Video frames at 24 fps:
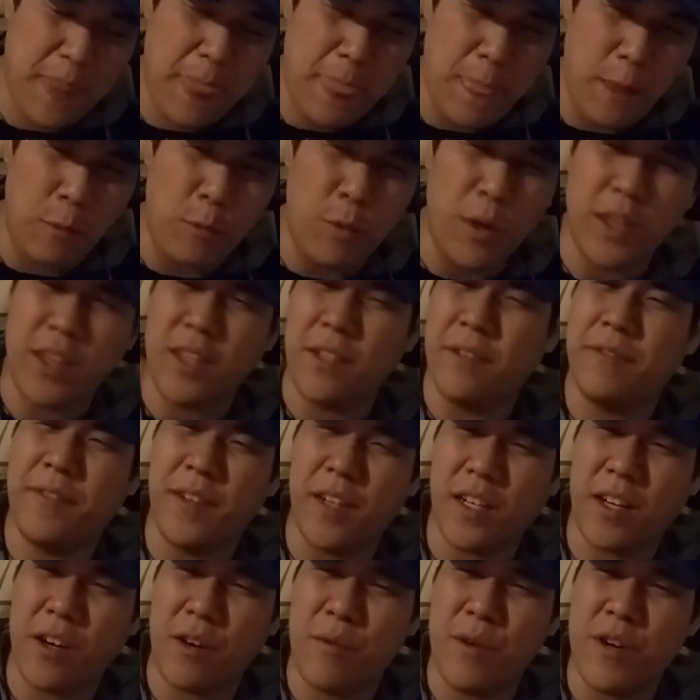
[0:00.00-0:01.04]
what the
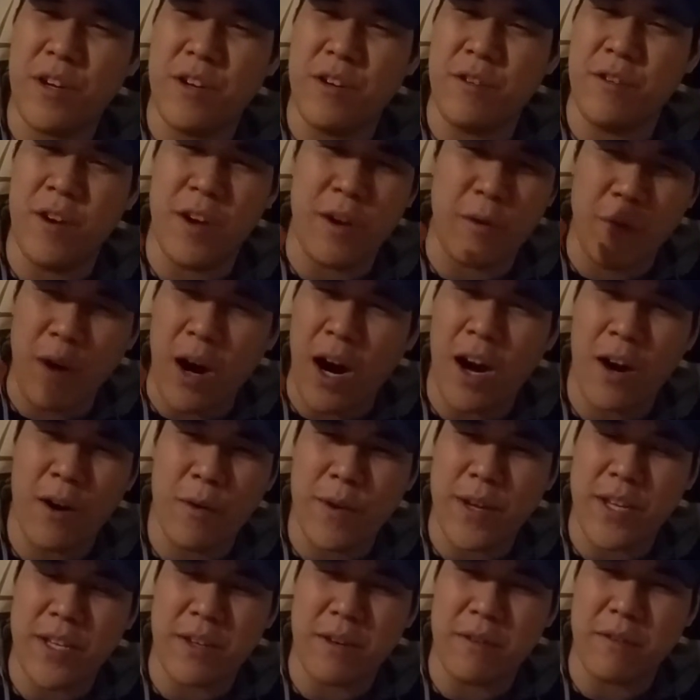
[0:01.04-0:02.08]
fuck are we doing? Why are
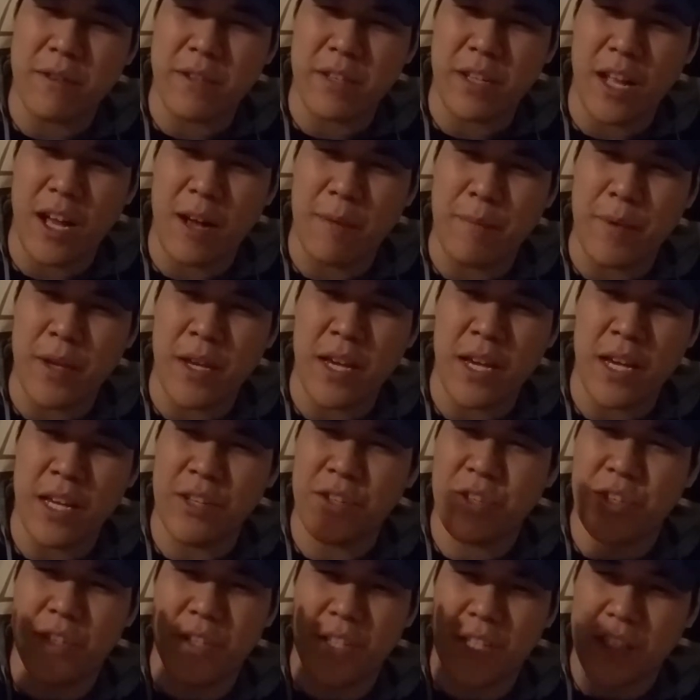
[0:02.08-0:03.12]
we so sloppy? It's
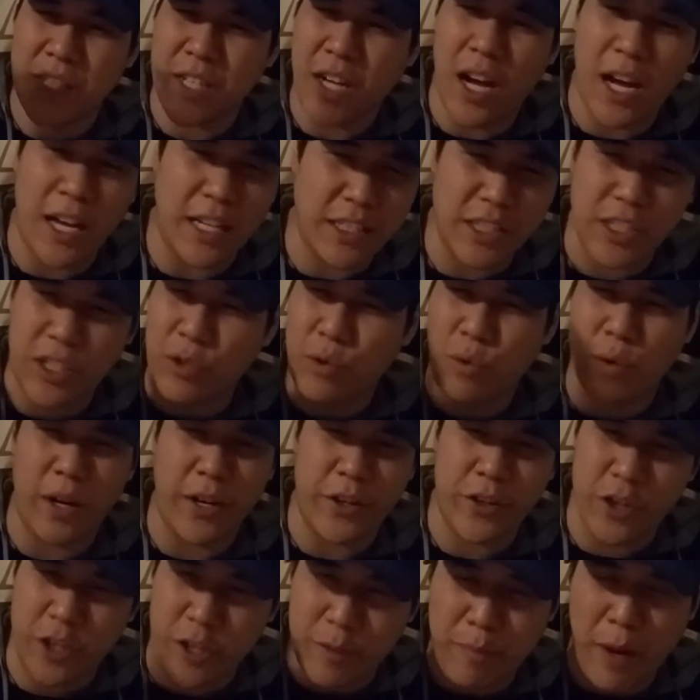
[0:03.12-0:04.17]
just these constant
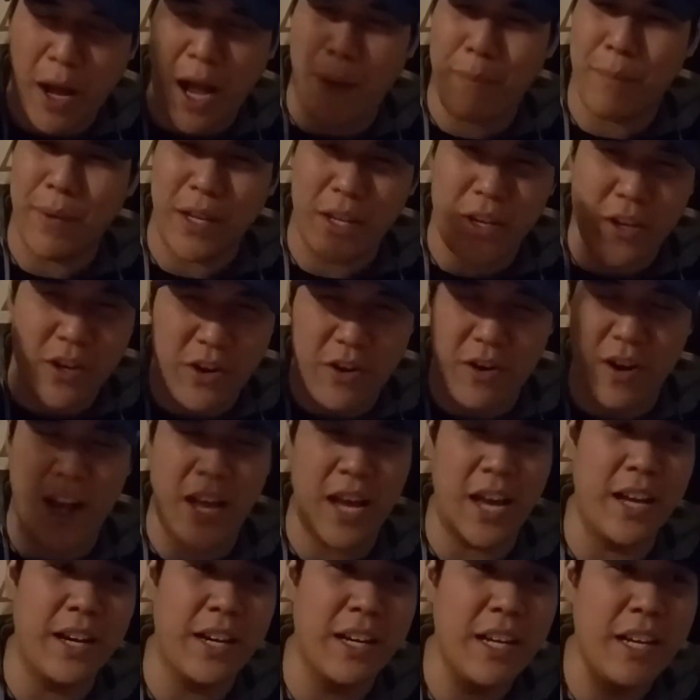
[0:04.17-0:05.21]
questions popping in your
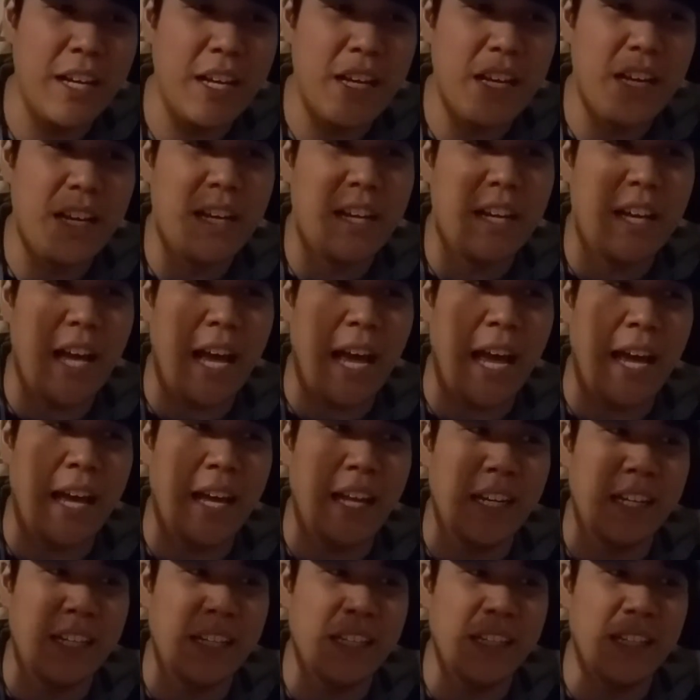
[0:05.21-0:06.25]
head.
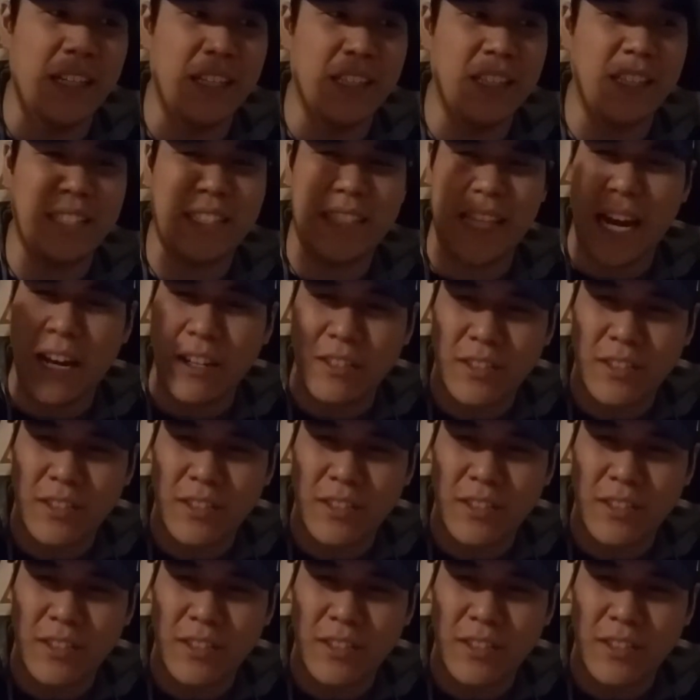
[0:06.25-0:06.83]
And the doubt